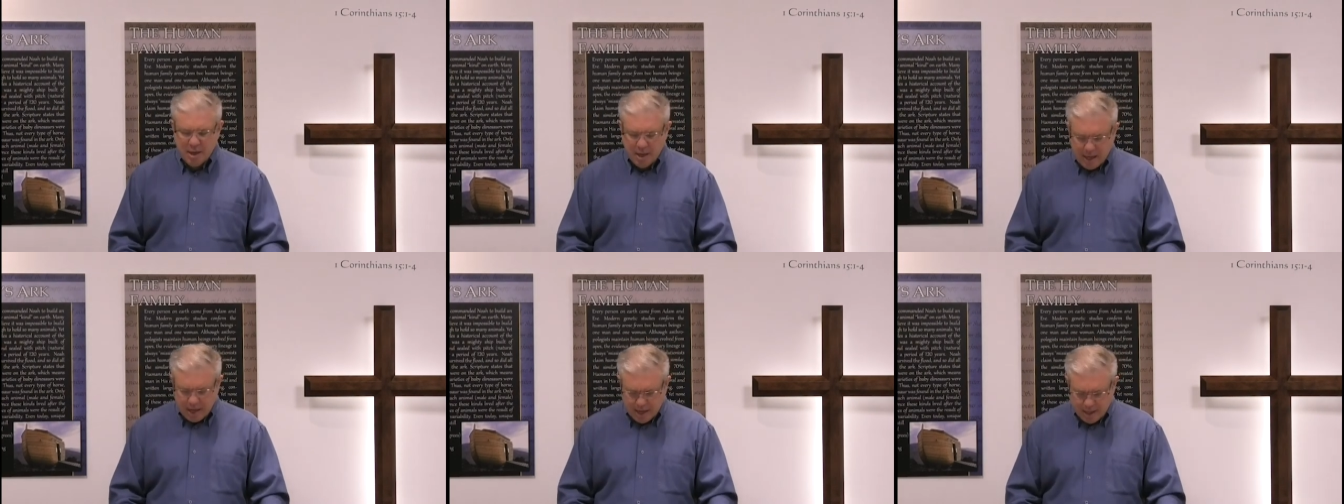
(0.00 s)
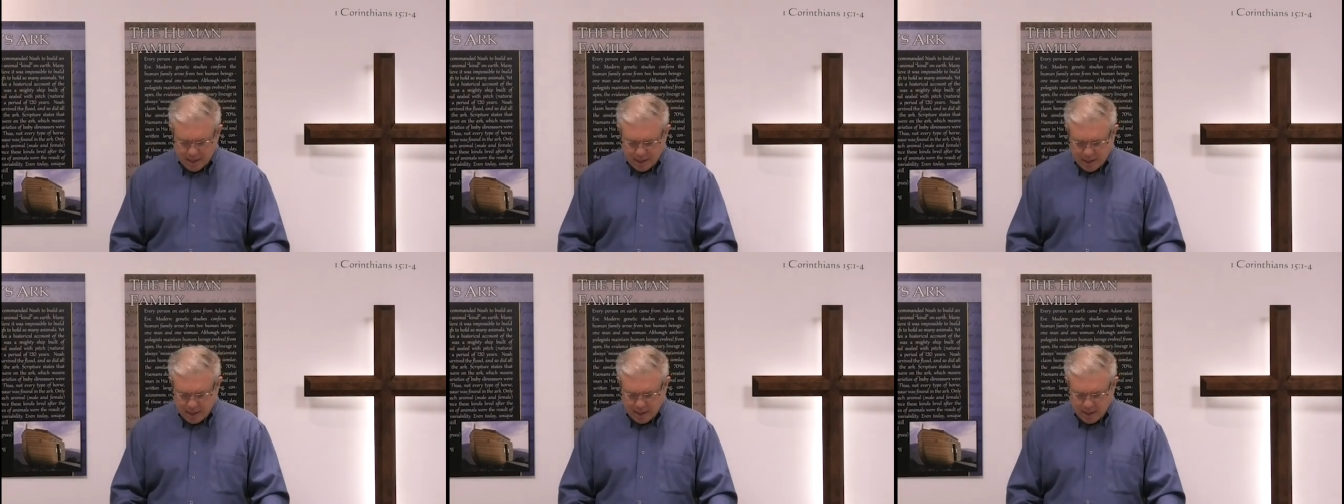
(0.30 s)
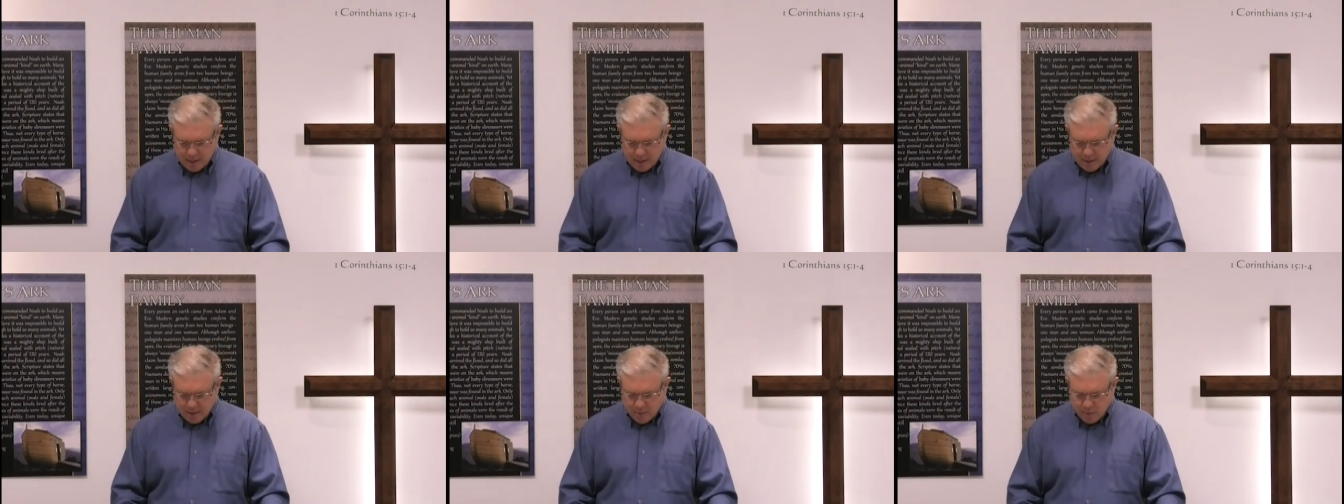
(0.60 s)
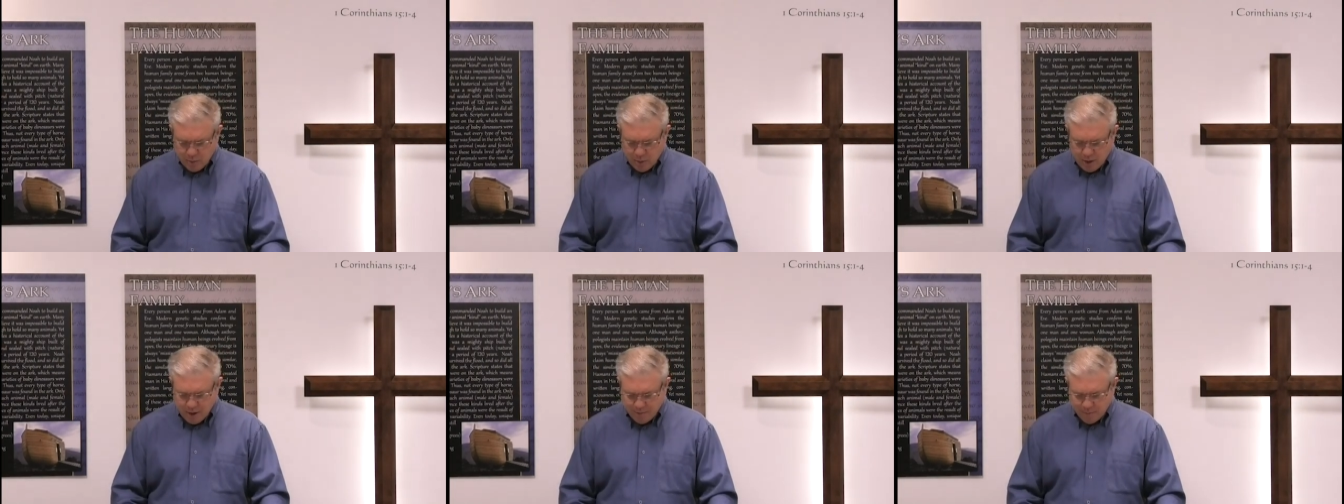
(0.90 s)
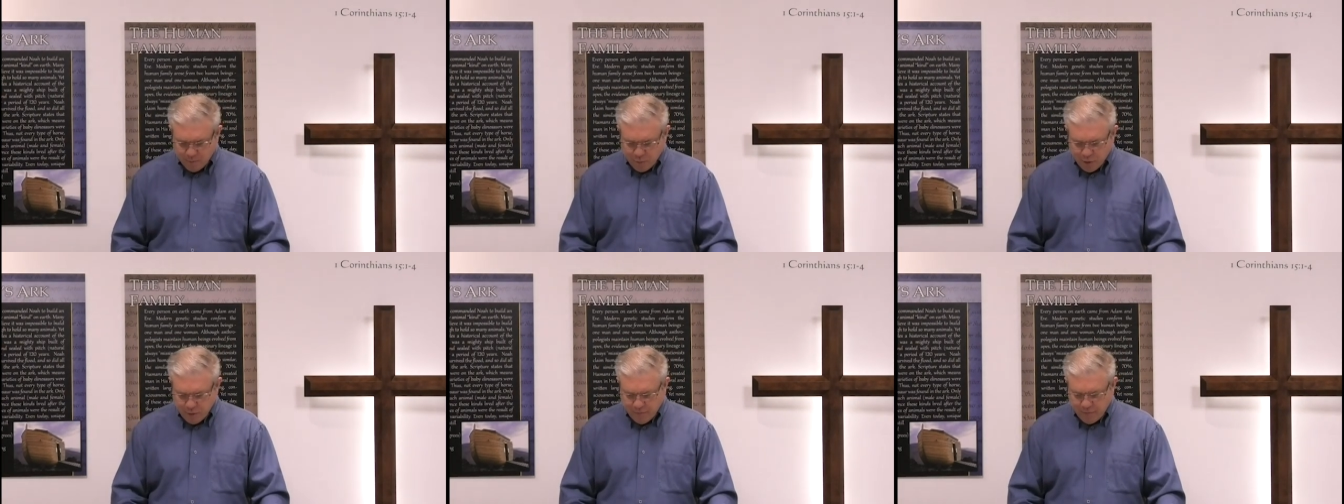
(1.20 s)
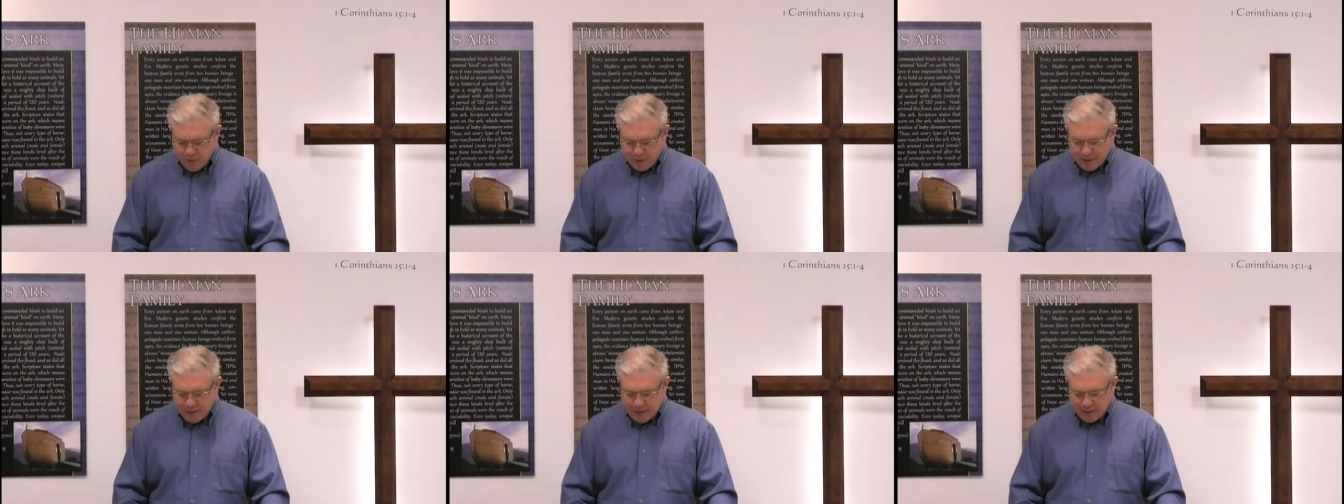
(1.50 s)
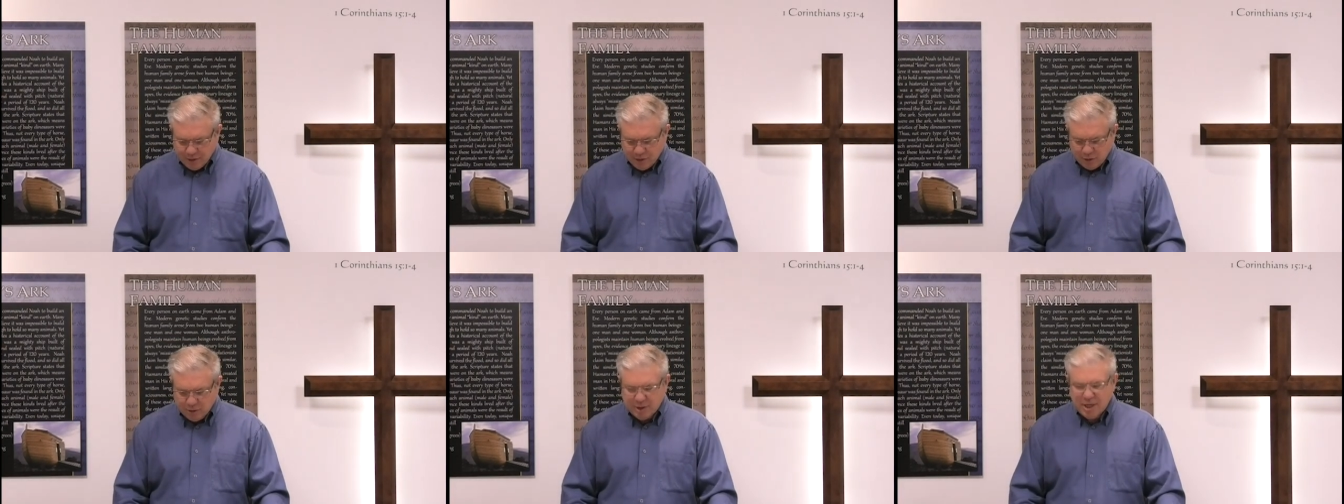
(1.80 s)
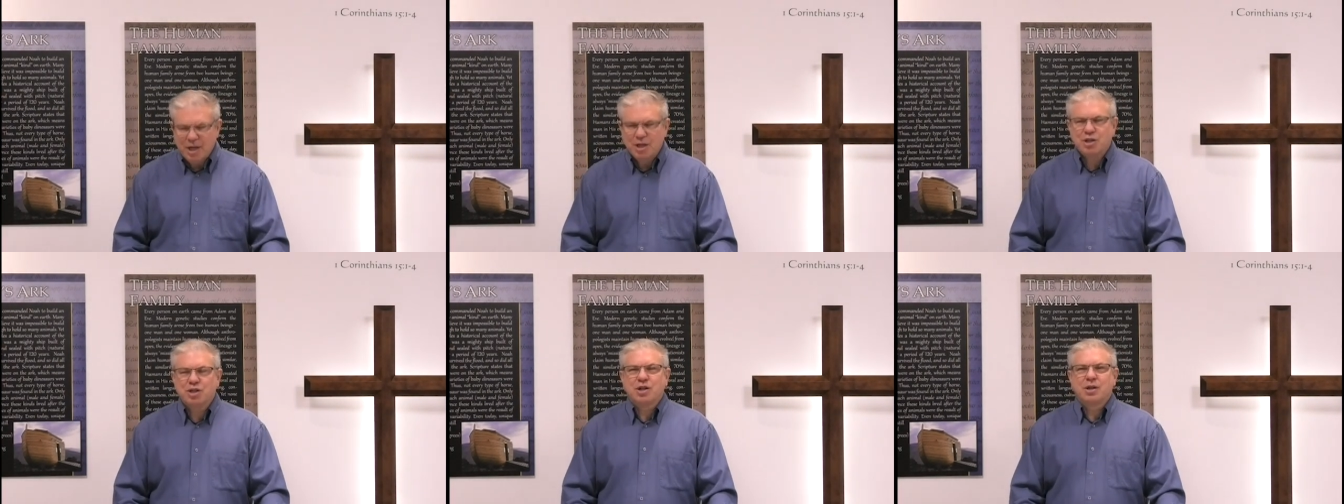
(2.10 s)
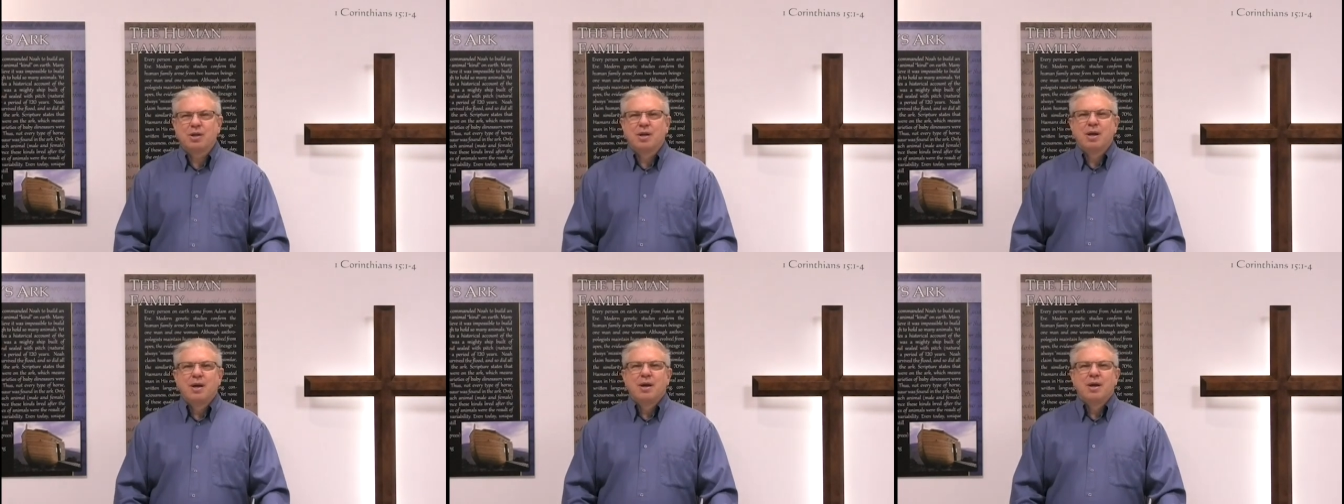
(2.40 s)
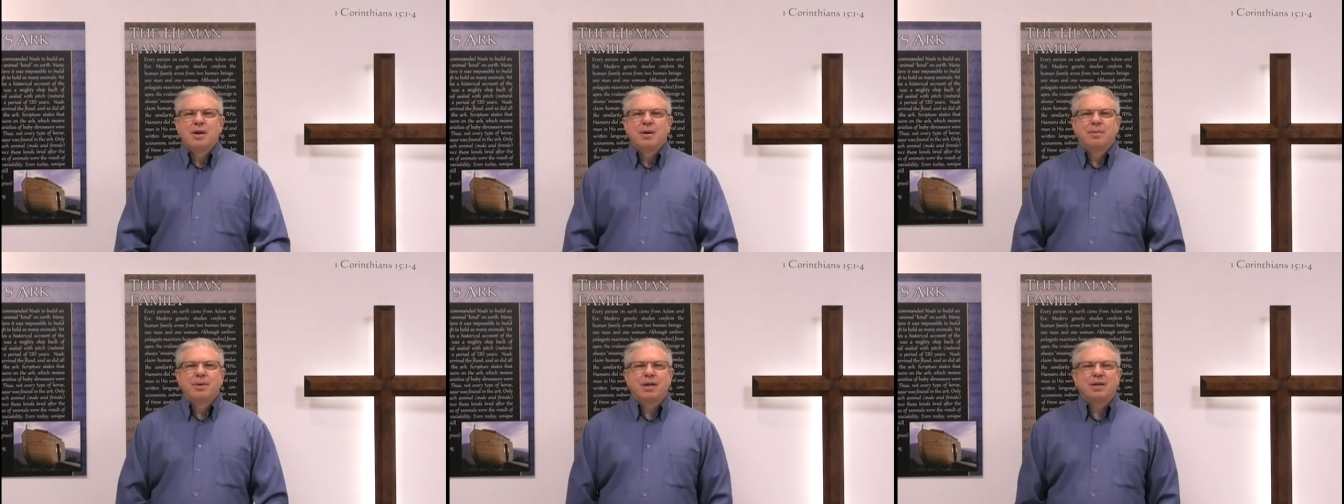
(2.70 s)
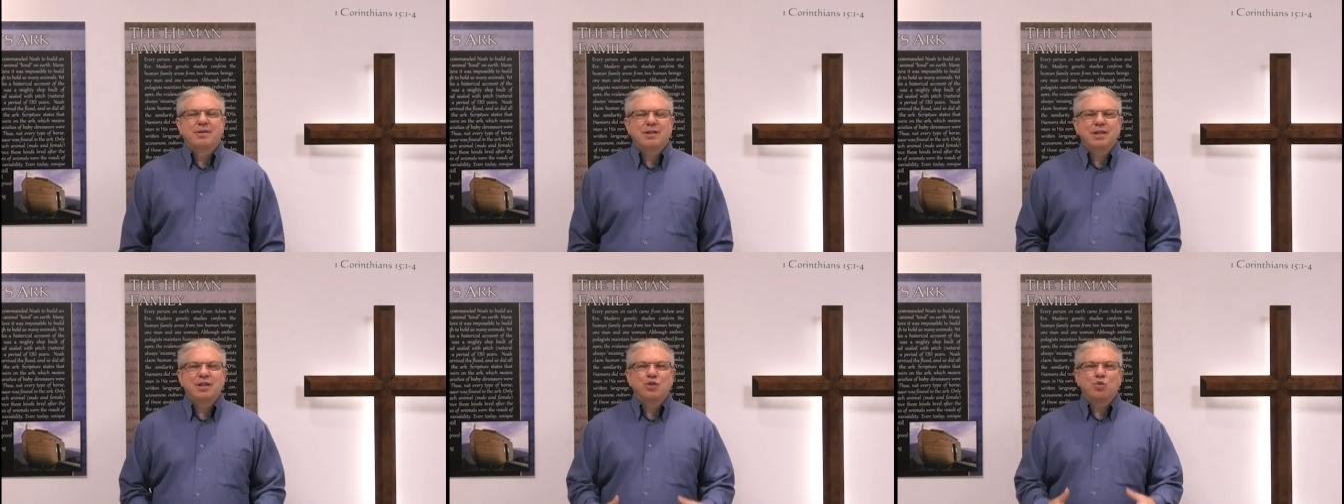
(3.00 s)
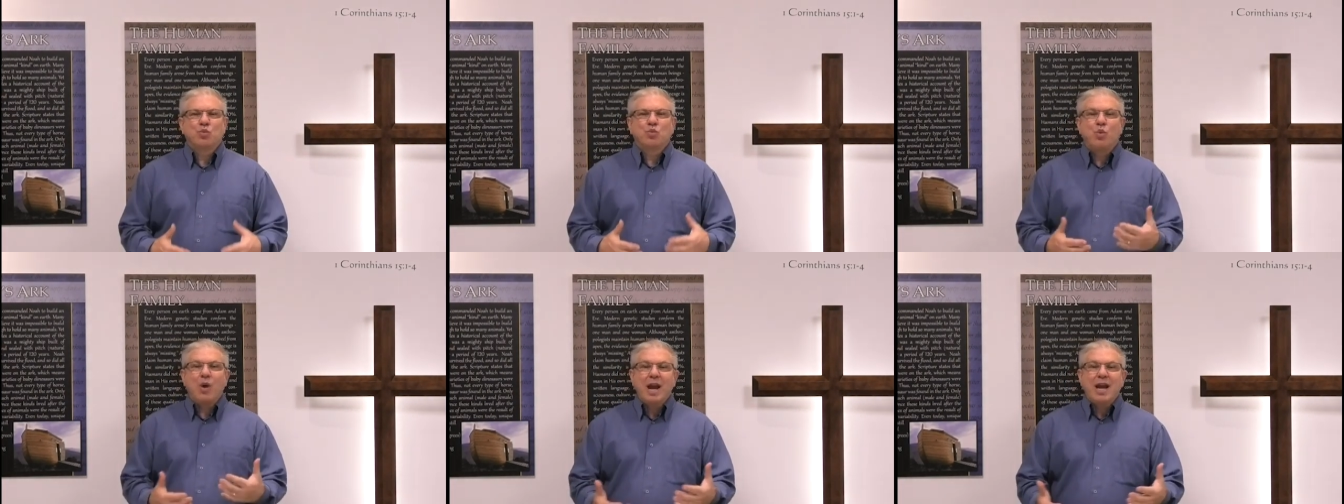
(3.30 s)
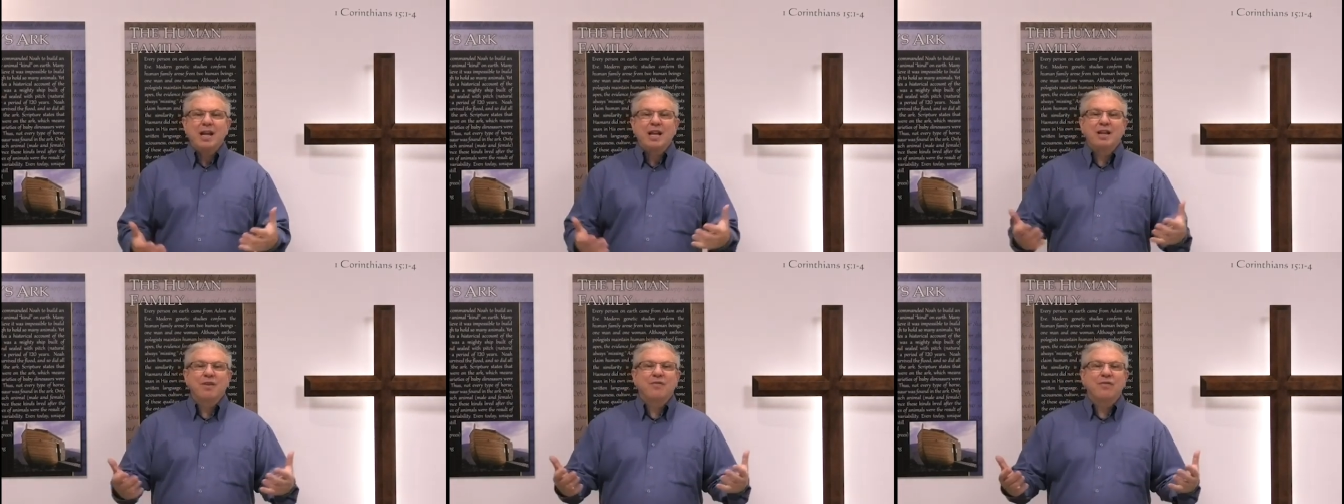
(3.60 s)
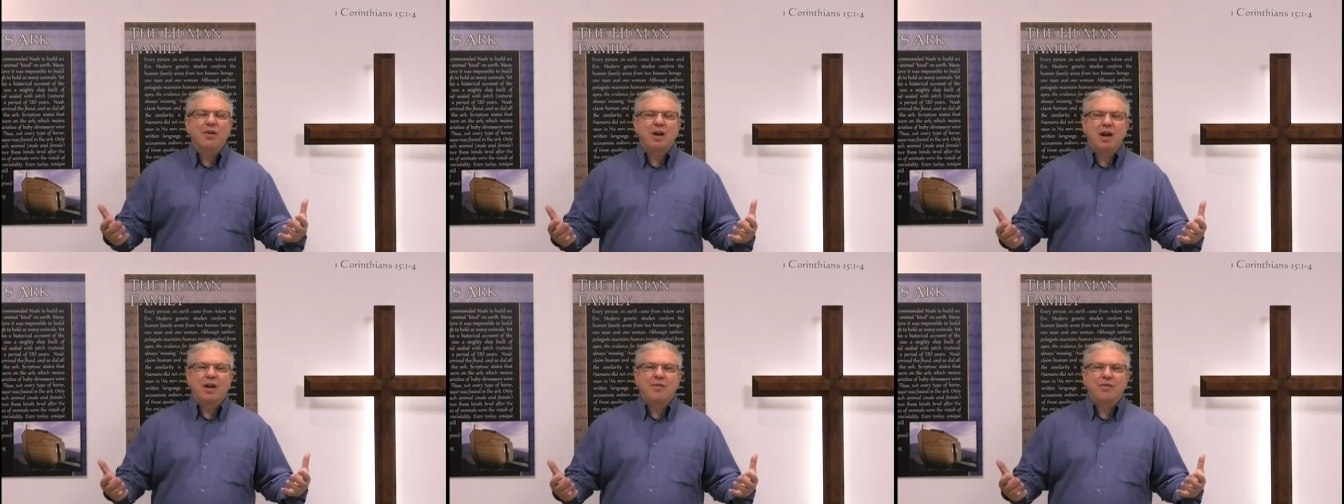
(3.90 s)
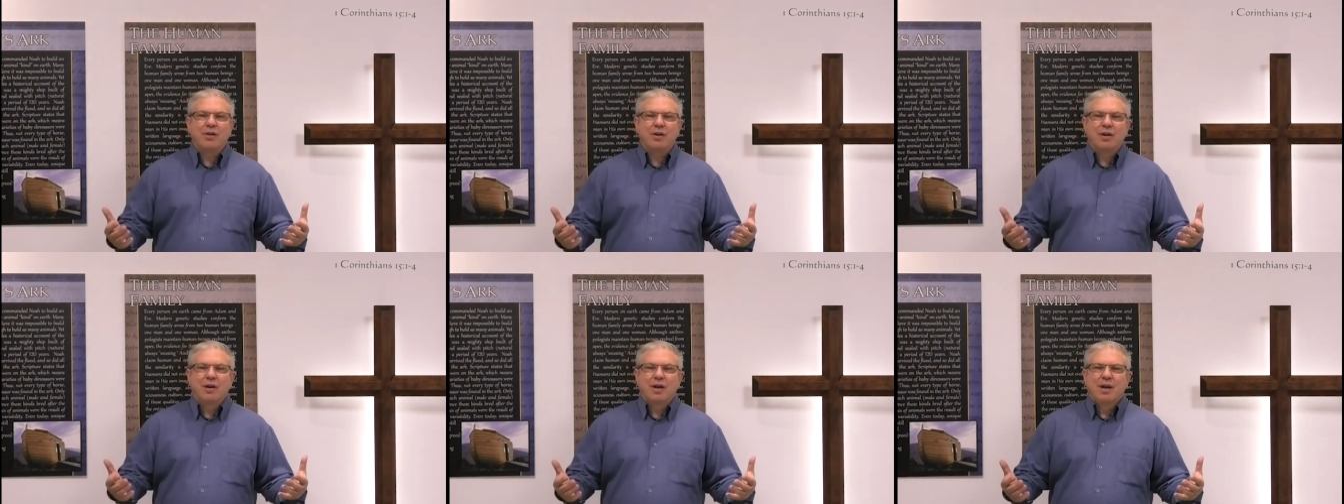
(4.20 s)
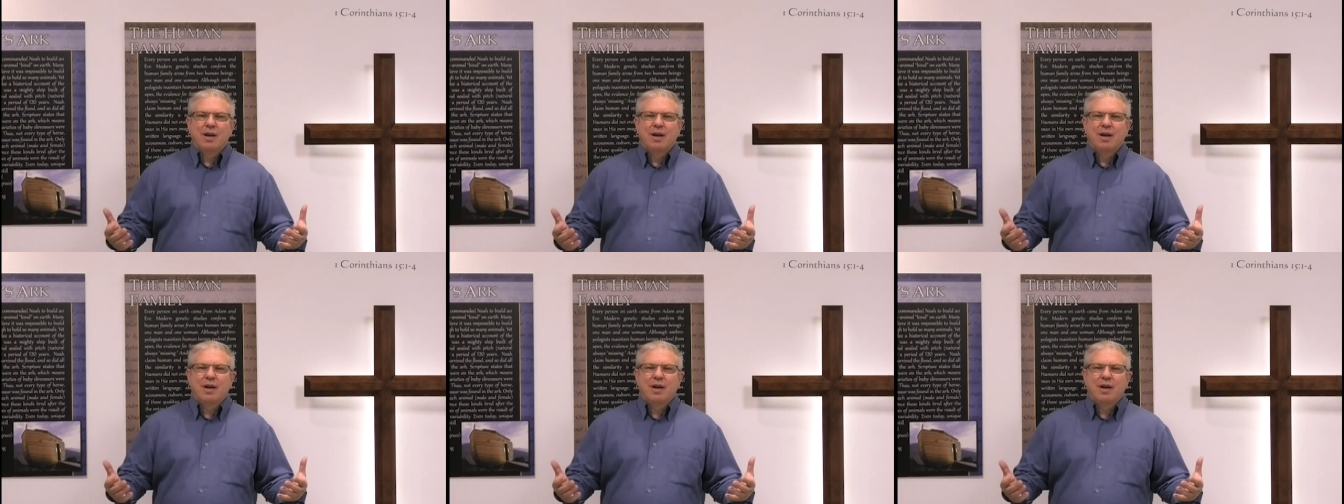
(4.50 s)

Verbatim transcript: And then we'll have perfect exaltation because he's reigning forever.